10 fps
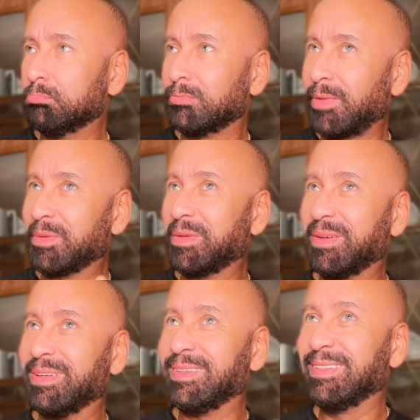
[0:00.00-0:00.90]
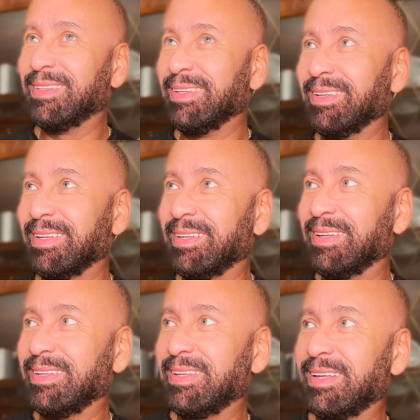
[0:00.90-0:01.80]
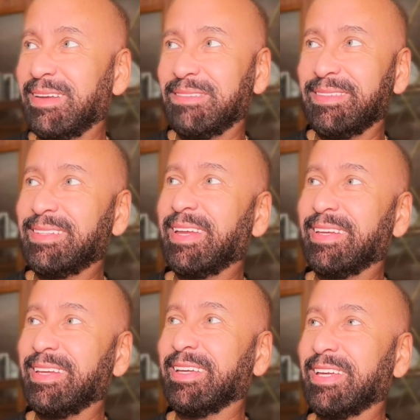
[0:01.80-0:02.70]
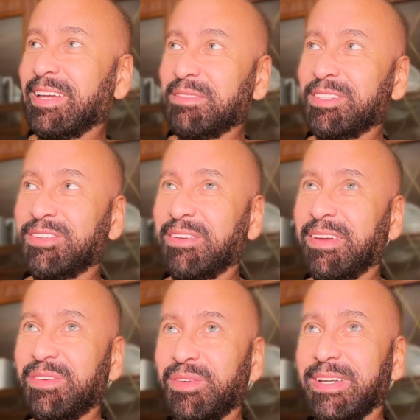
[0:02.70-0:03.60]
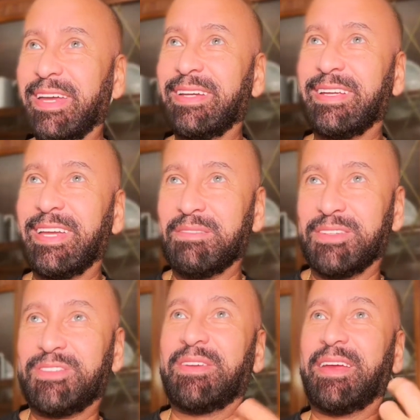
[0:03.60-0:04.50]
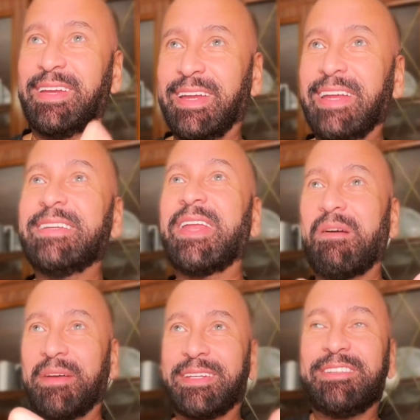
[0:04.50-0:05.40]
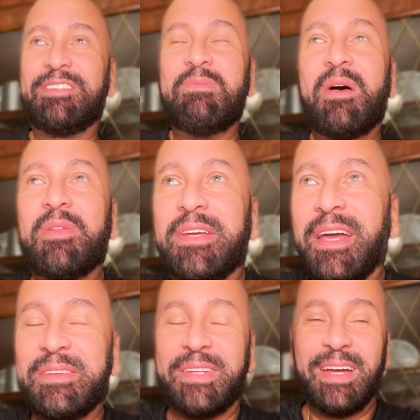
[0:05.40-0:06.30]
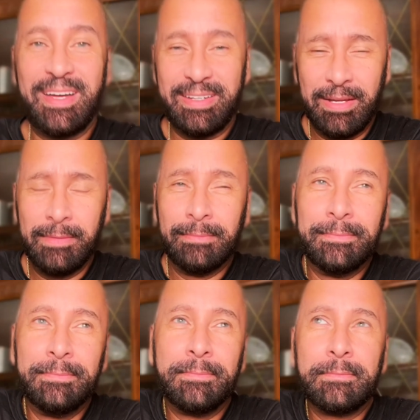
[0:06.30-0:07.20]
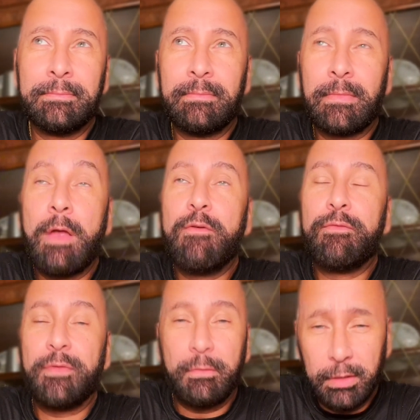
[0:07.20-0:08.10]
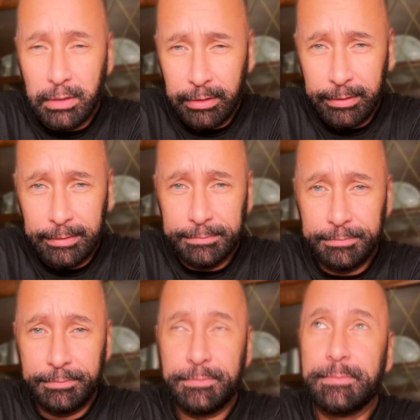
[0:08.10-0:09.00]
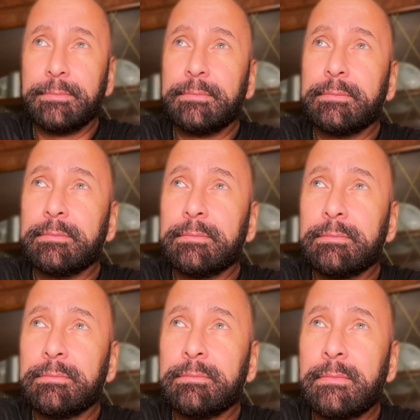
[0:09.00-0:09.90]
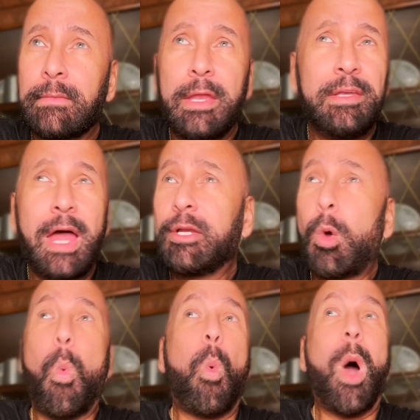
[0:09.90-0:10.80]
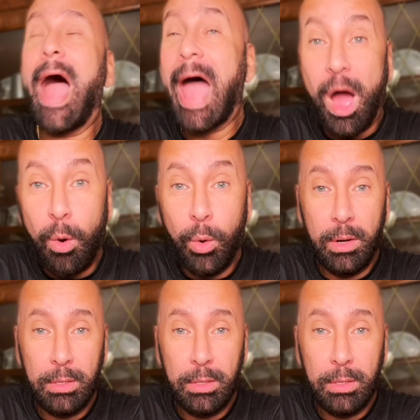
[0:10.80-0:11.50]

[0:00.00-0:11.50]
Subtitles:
Okay. Having taken chemistry and organic chemistry, now I can smell the aldehyde. Very clean. Not a wow.